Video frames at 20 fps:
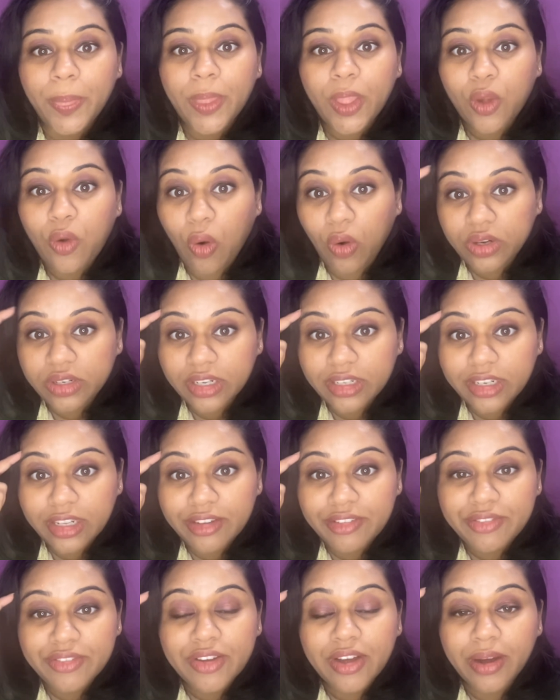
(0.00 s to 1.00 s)

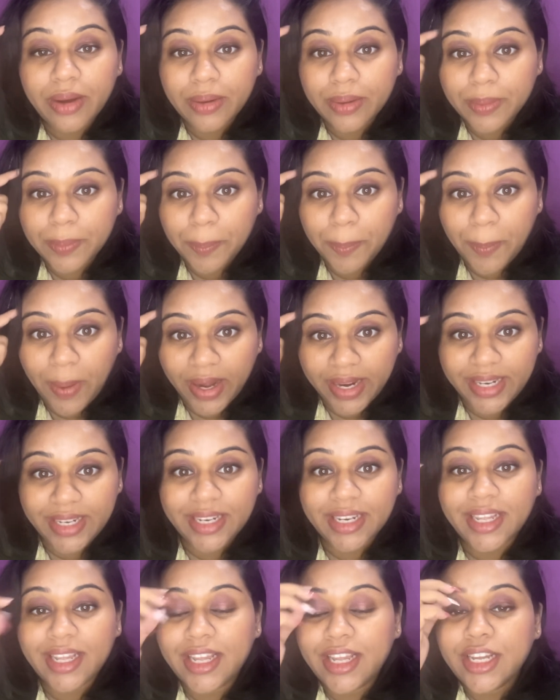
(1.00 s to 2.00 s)
Cognitive
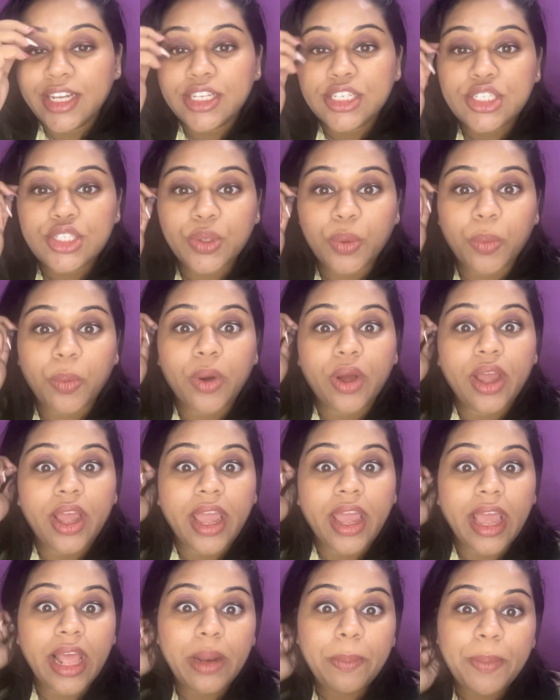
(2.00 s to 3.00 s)
mind. So
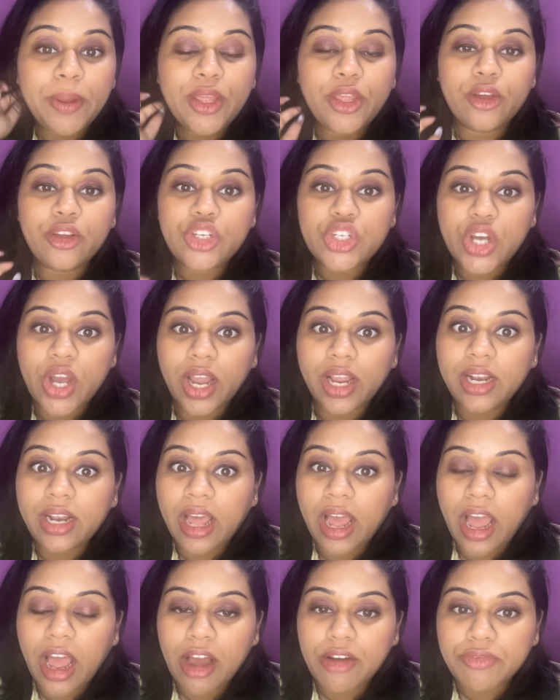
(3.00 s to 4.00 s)
helping your child
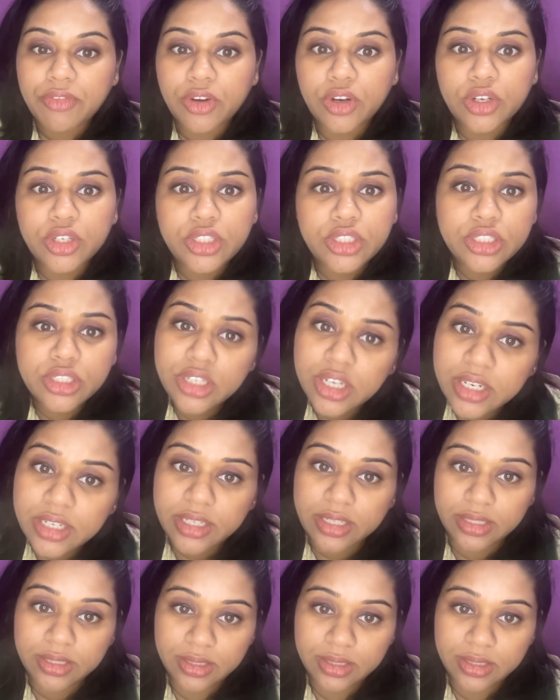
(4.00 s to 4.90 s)
have a good